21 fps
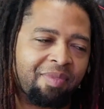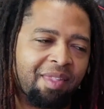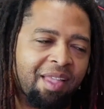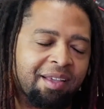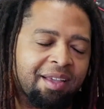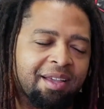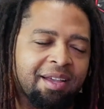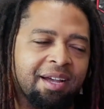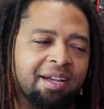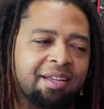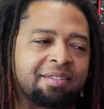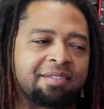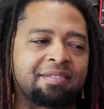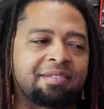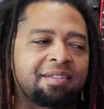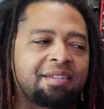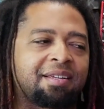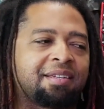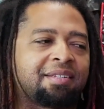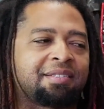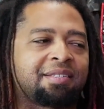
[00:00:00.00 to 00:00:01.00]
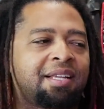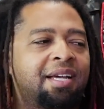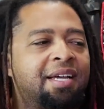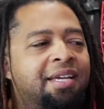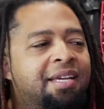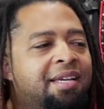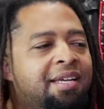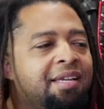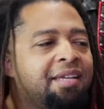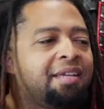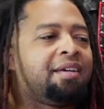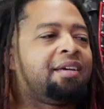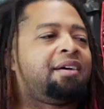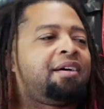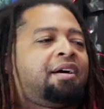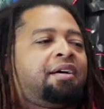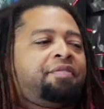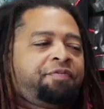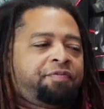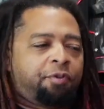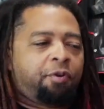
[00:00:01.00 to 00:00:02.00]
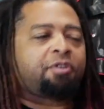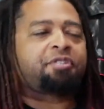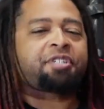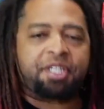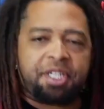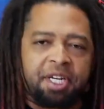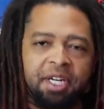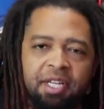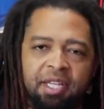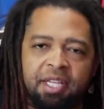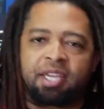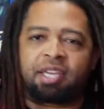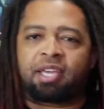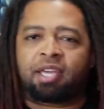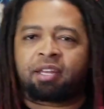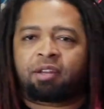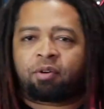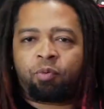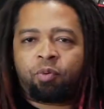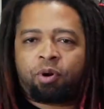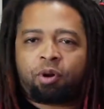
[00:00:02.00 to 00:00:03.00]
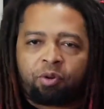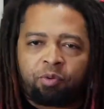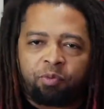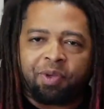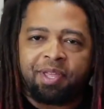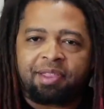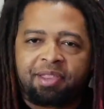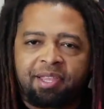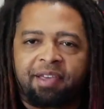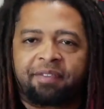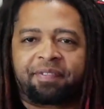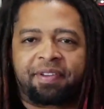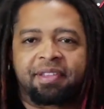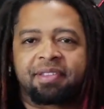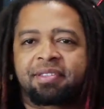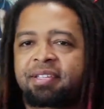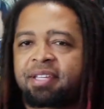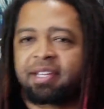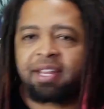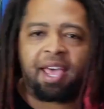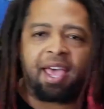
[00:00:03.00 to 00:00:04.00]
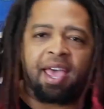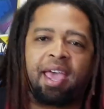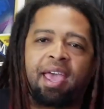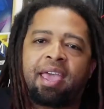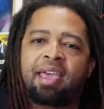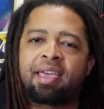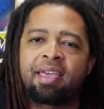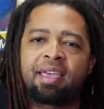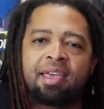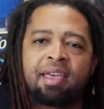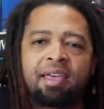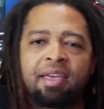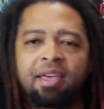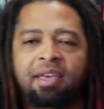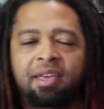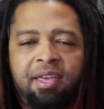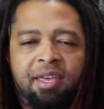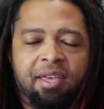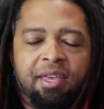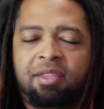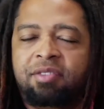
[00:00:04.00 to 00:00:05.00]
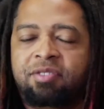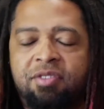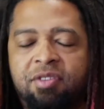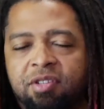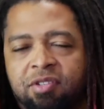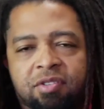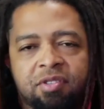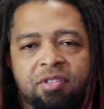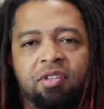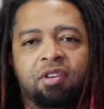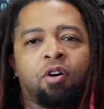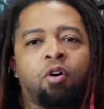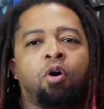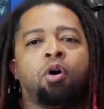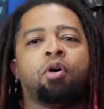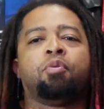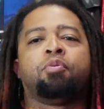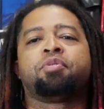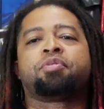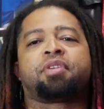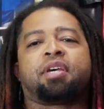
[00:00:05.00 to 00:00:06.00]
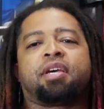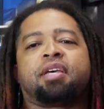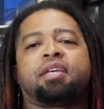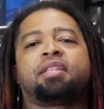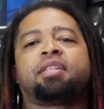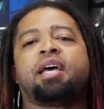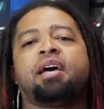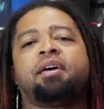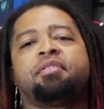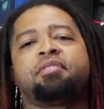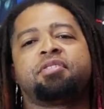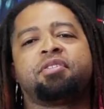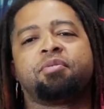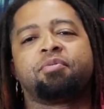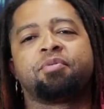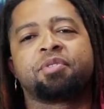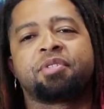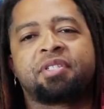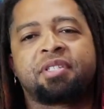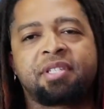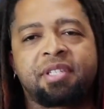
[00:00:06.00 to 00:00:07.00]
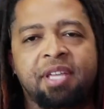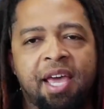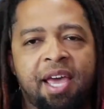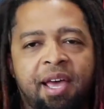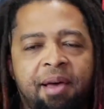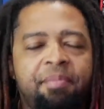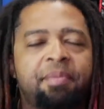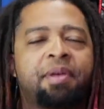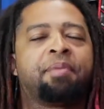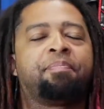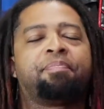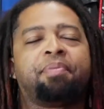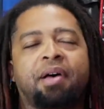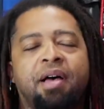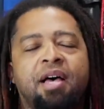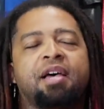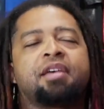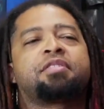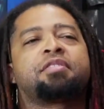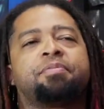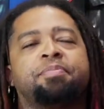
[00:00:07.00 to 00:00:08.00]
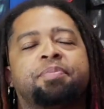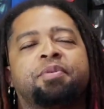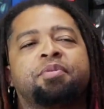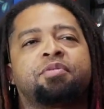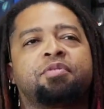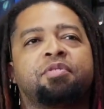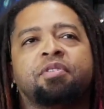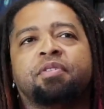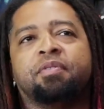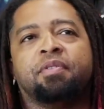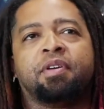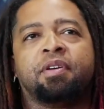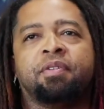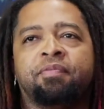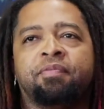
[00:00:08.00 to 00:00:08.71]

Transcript: Because, like, unfortunately, in the world we live in today, it's just, it was like, that shit was damn impossible to